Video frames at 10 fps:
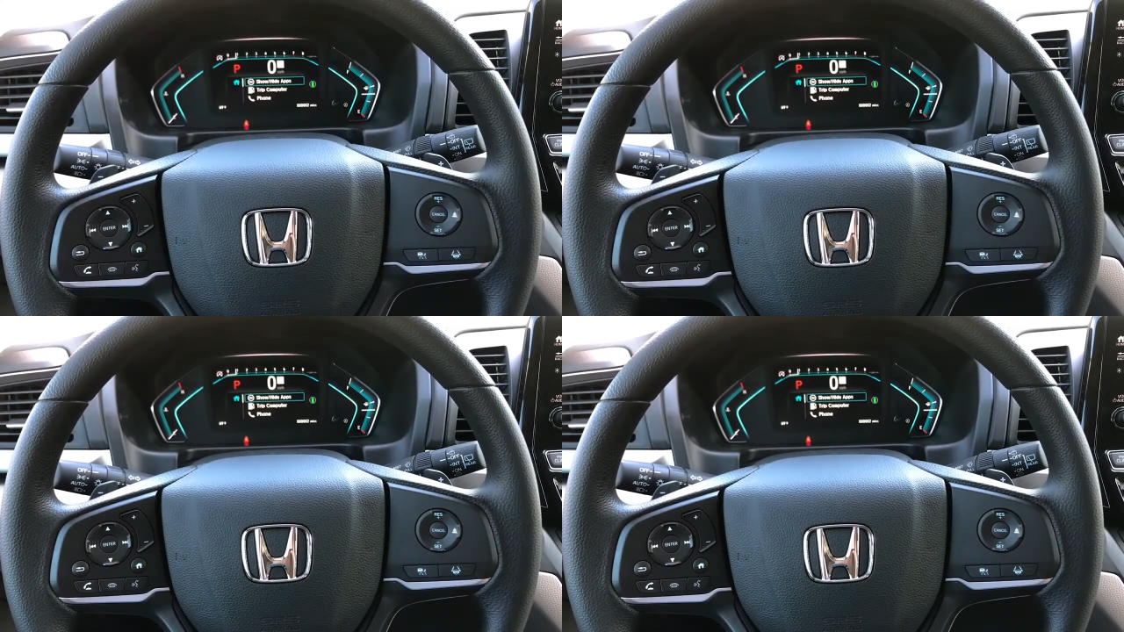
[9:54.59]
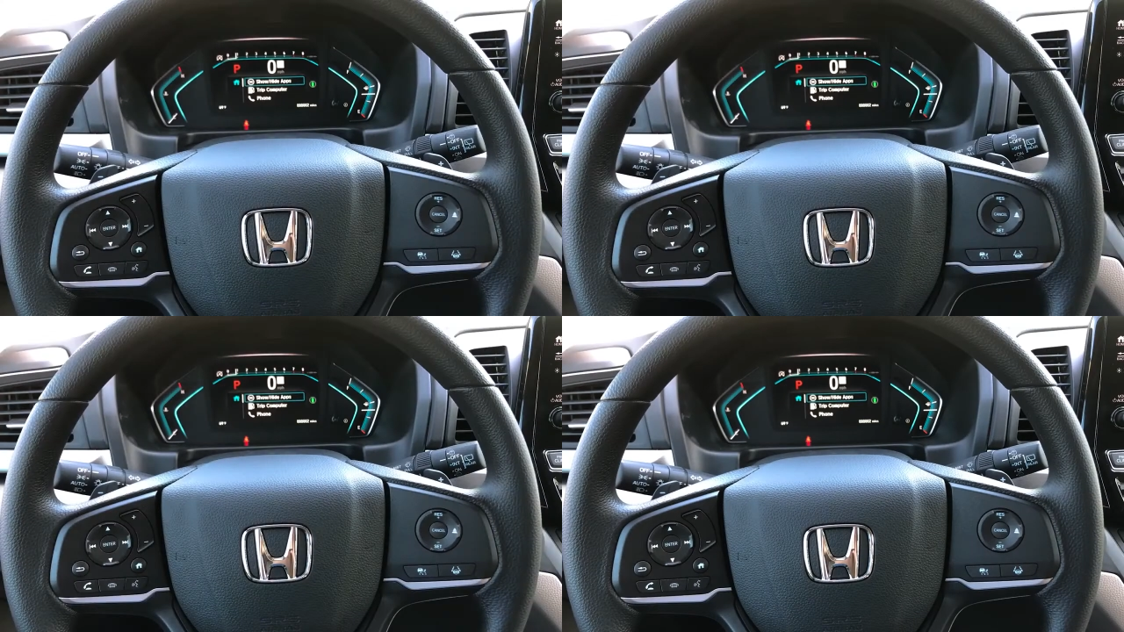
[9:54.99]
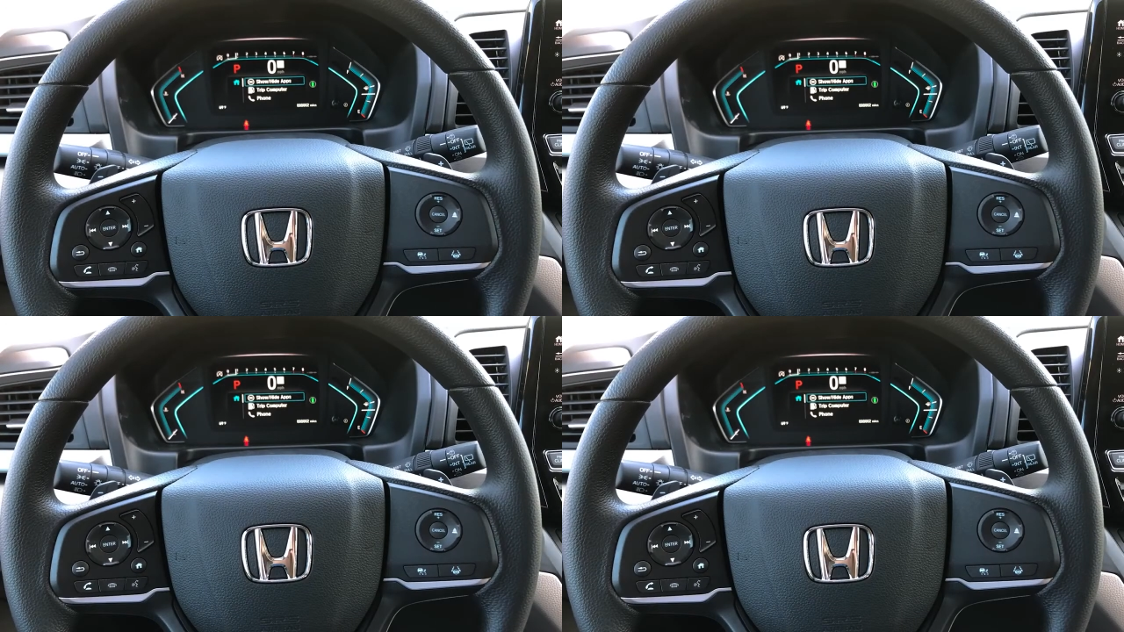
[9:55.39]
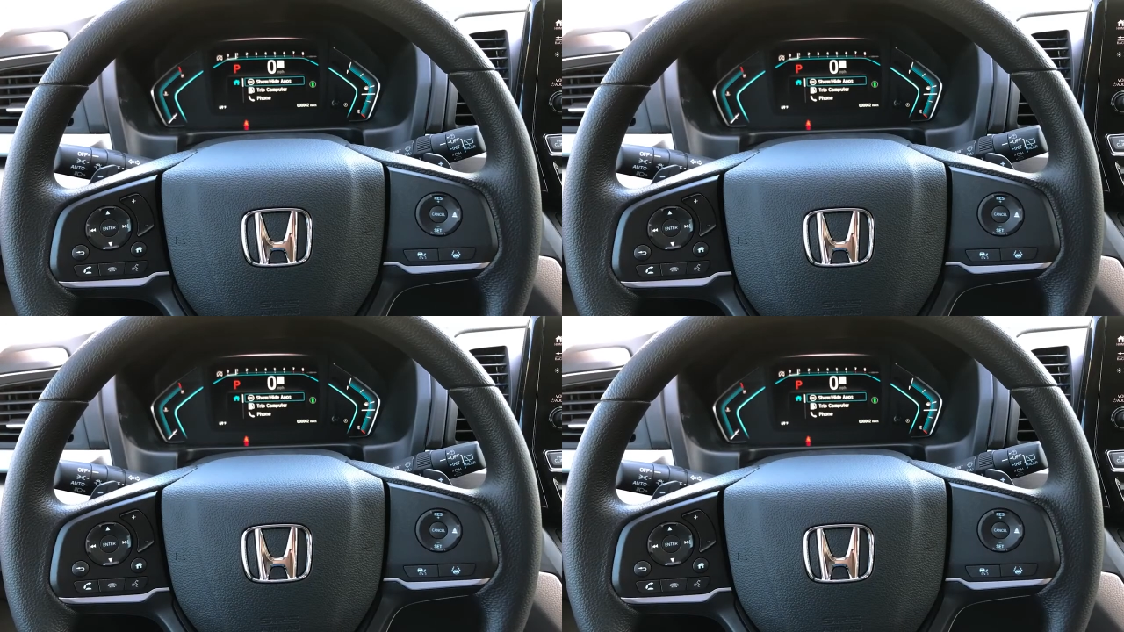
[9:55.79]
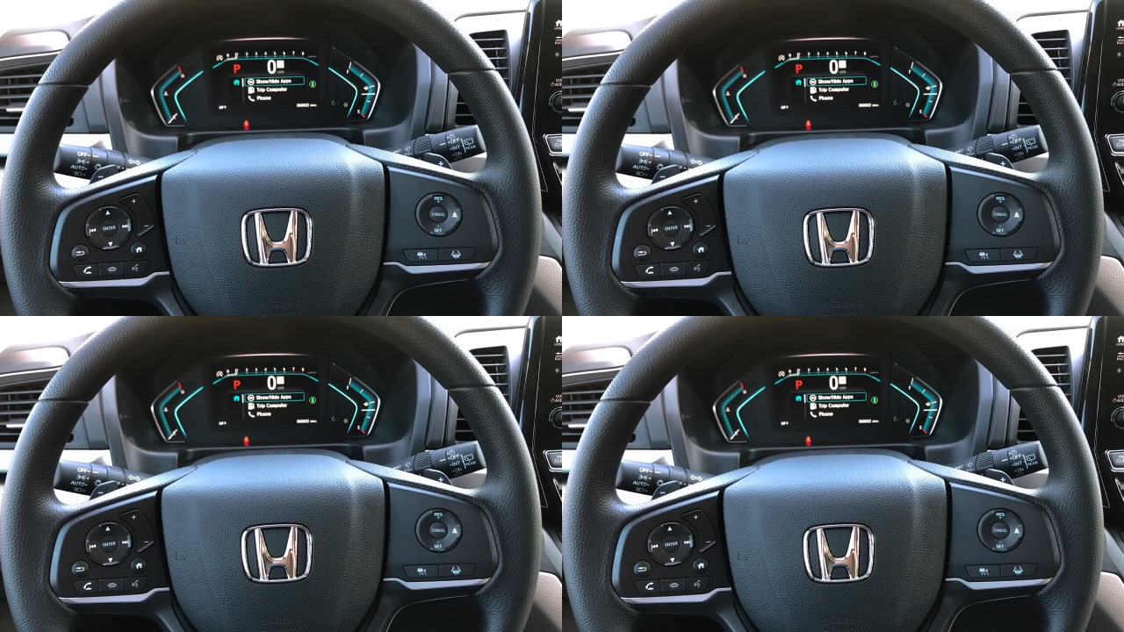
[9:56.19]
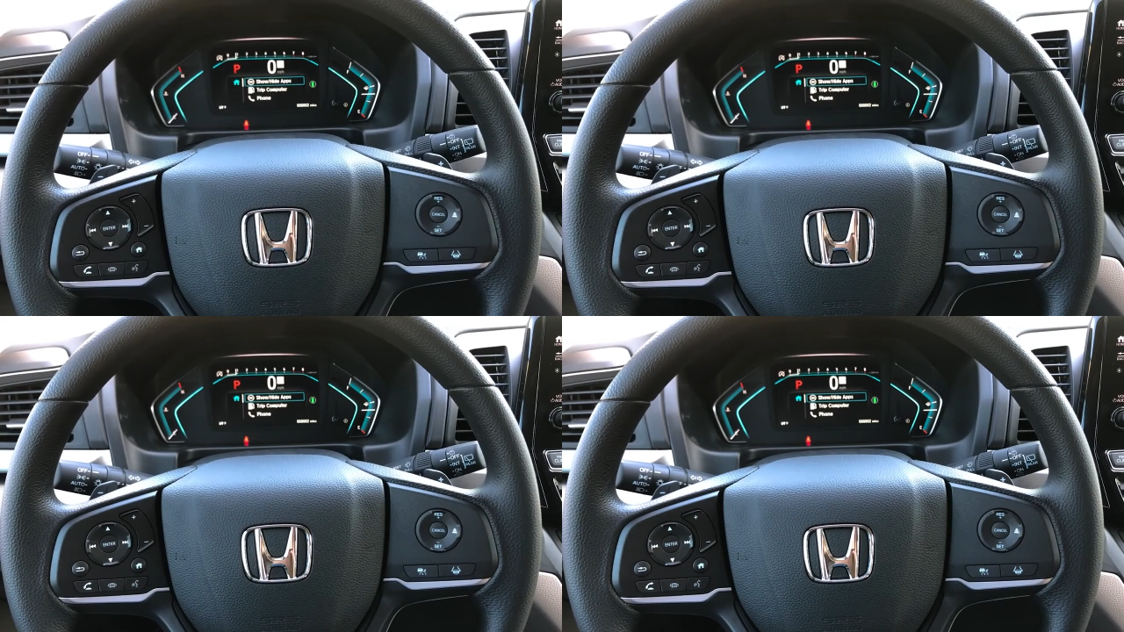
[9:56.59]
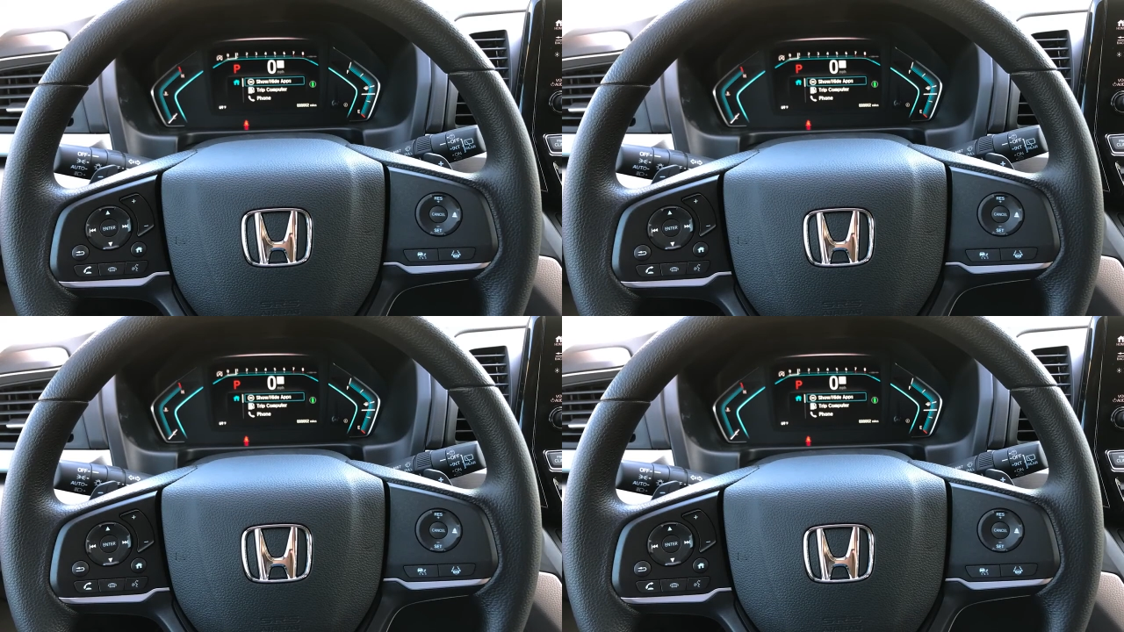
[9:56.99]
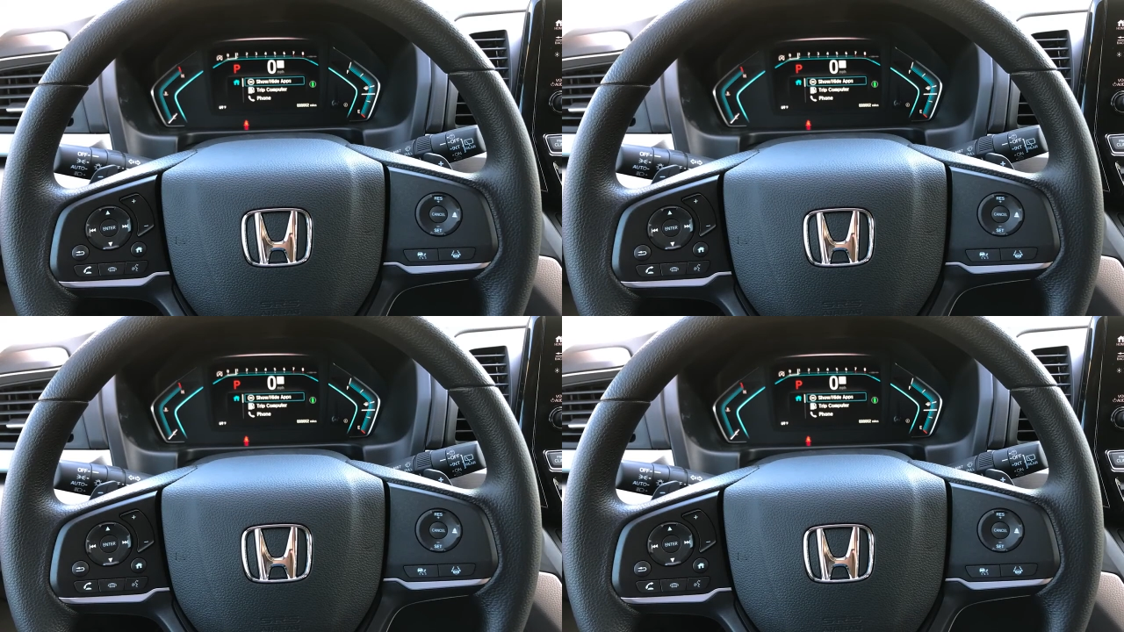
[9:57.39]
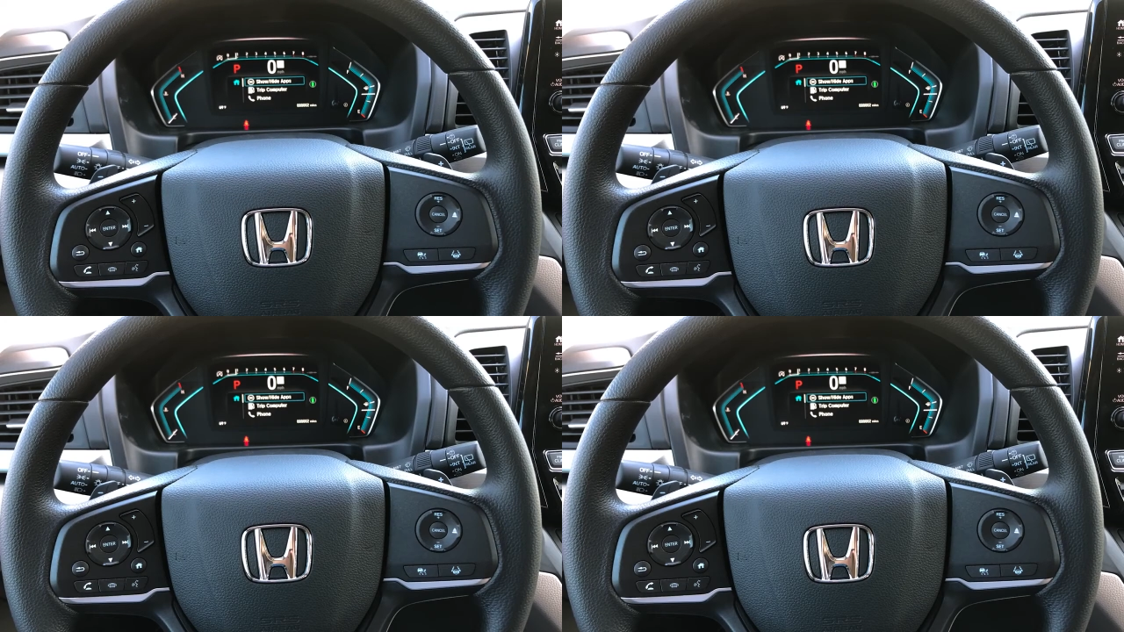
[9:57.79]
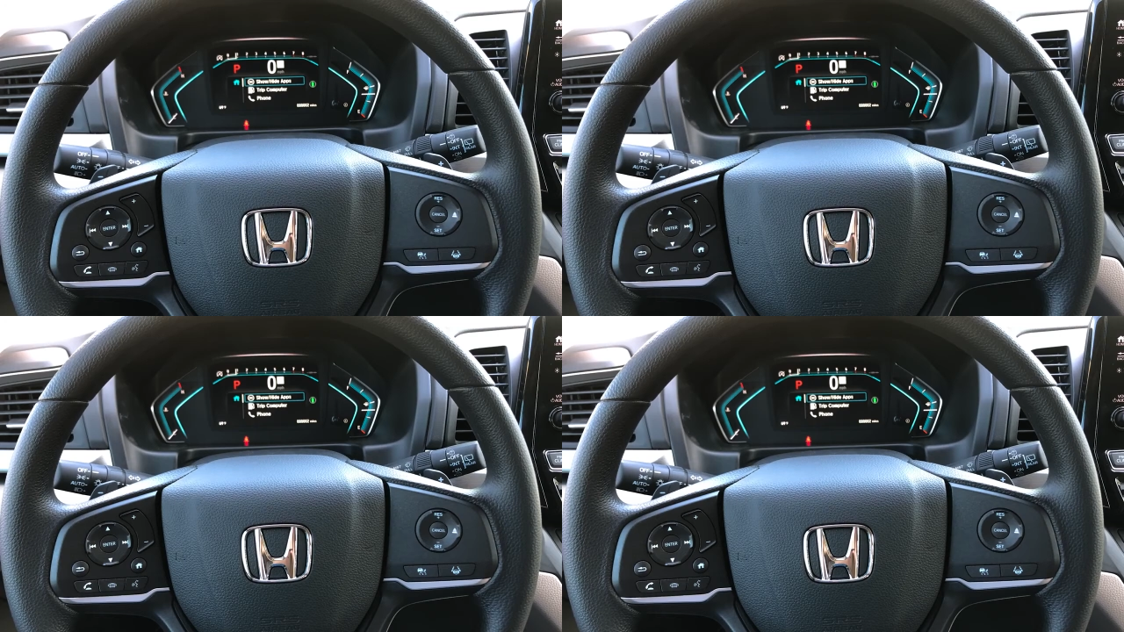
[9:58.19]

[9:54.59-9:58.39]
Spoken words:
Nobody's mouth can be seen.